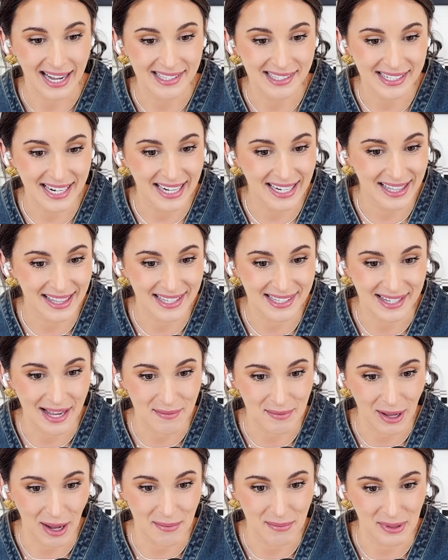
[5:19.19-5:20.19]
I stayed at the
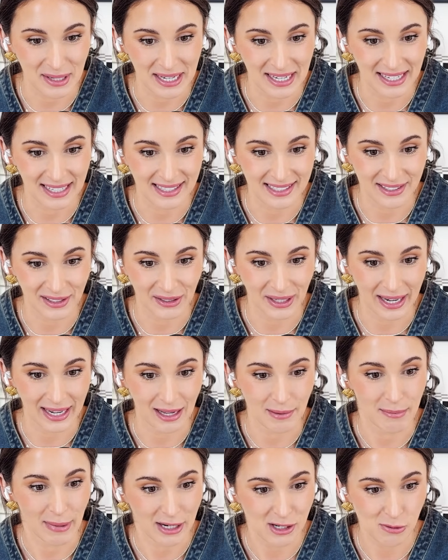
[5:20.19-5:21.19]
same company until
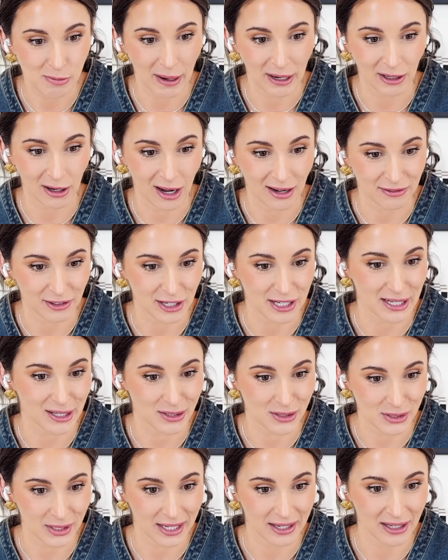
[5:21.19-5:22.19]
getting a much better offer
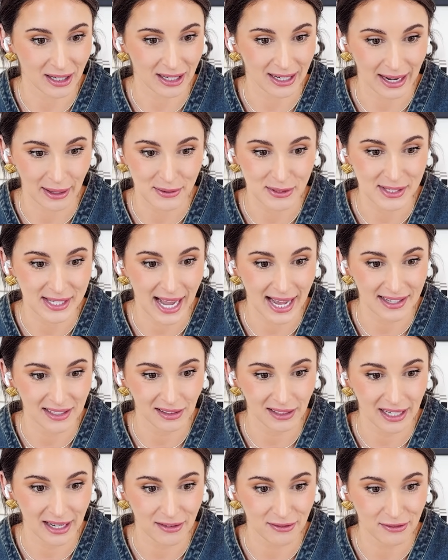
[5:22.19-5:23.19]
years later, and I was sad
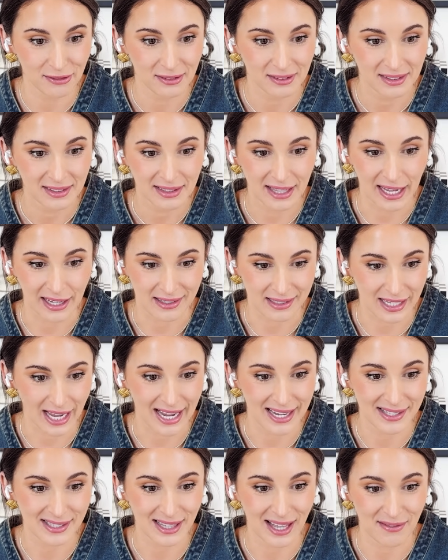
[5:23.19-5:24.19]
to leave. Thanks,
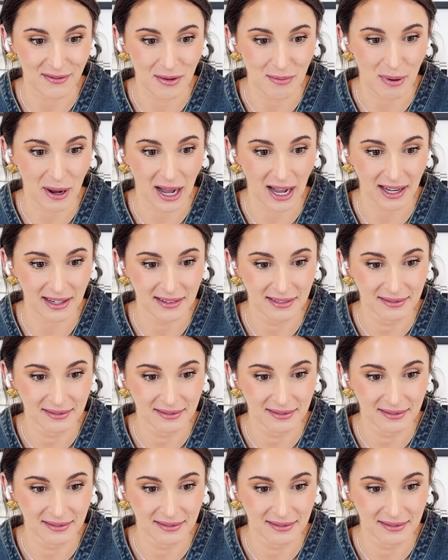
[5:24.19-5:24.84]
guys. Love the pod.